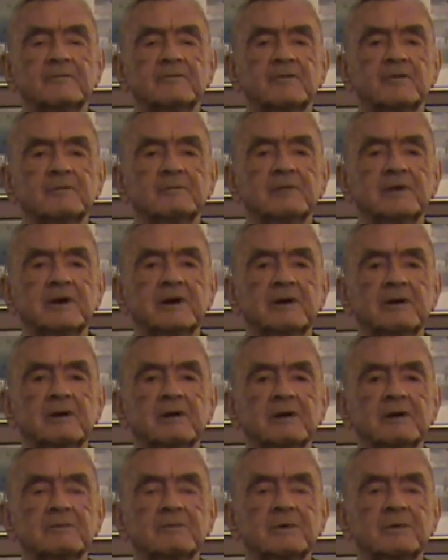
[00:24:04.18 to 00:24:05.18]
From there
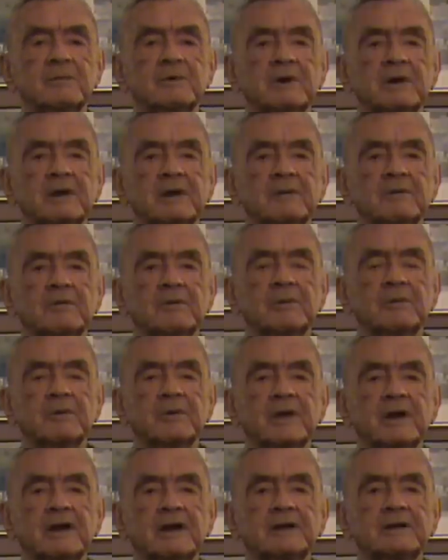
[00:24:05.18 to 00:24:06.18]
on we went, and when
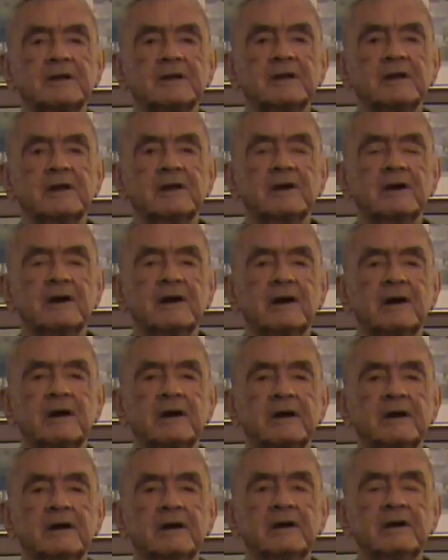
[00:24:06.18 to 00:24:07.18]
we got to
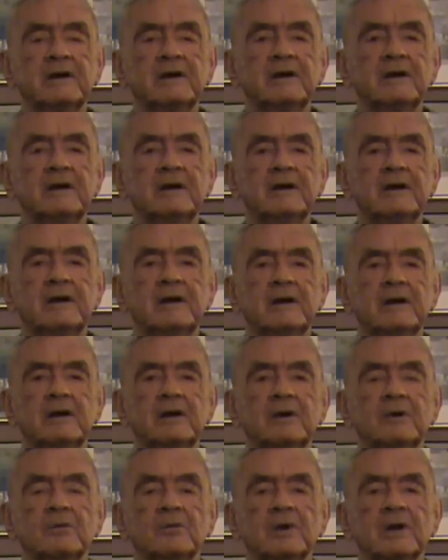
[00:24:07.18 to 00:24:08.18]
Dakar,
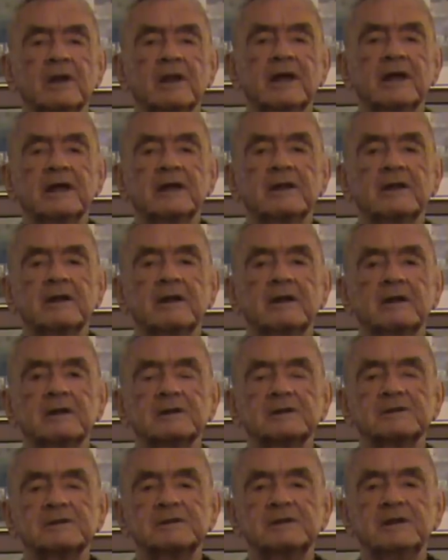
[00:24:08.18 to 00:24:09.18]
we landed on a
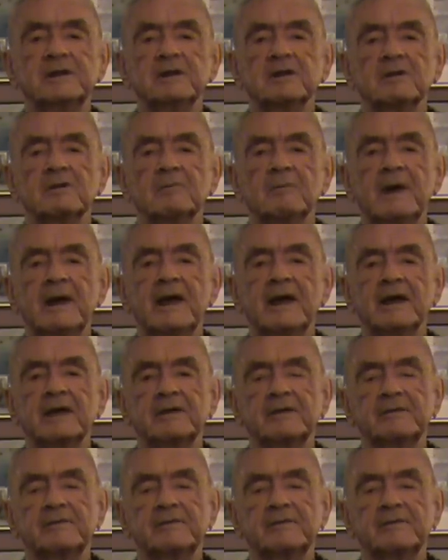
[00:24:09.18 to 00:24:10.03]
steel mat